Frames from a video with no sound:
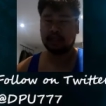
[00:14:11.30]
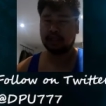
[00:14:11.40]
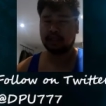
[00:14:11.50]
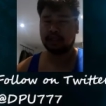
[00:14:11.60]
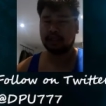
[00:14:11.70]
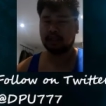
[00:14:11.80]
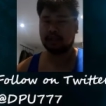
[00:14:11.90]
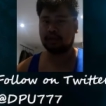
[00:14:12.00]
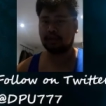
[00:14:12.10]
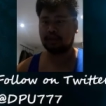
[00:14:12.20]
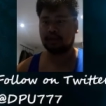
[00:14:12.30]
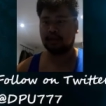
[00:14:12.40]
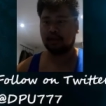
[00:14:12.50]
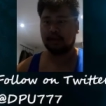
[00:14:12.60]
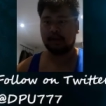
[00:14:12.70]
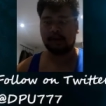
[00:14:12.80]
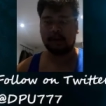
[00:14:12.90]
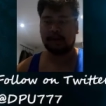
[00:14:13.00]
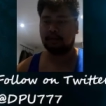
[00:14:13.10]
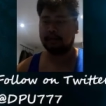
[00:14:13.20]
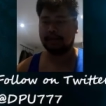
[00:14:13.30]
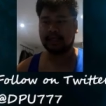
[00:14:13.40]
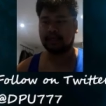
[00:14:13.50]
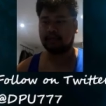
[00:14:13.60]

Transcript: that switch. But yeah,